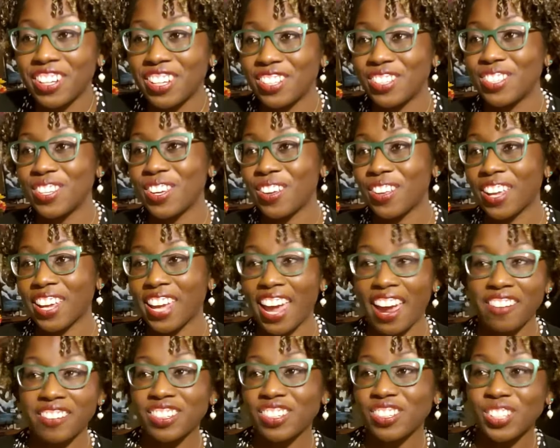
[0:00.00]
And so like
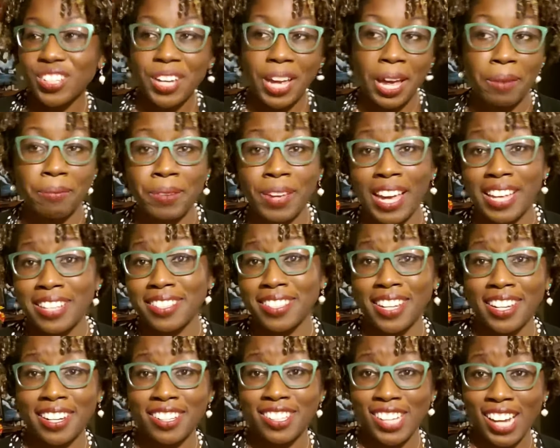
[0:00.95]
after she helped me, I
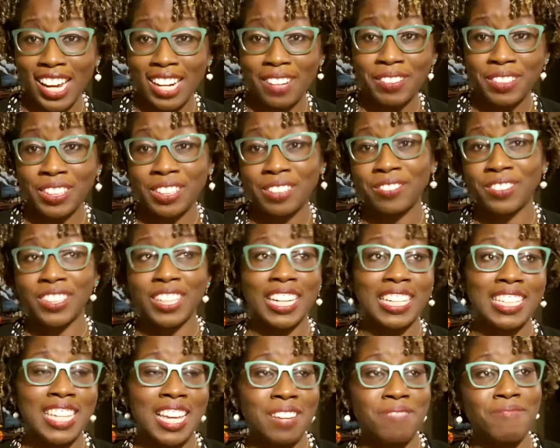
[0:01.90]
stayed and chatted with her for
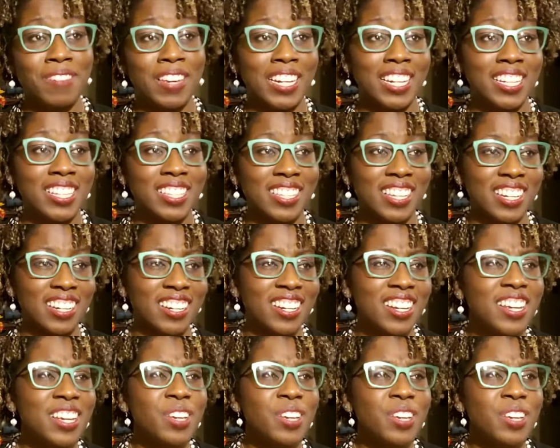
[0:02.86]
like 10 minutes and